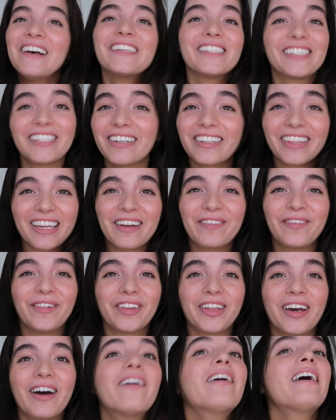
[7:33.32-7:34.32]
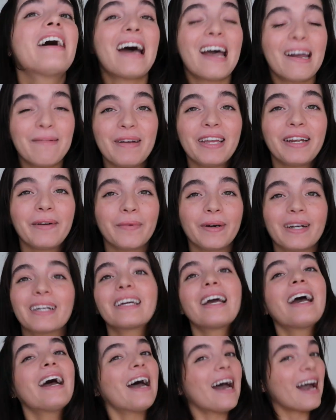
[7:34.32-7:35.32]
Still thankful though. I made it work.
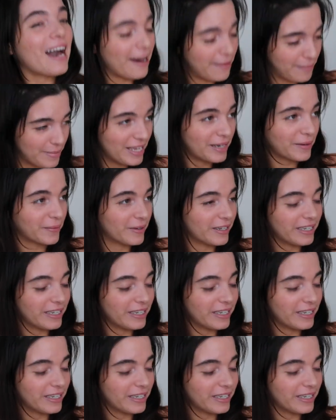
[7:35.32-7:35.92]
I made it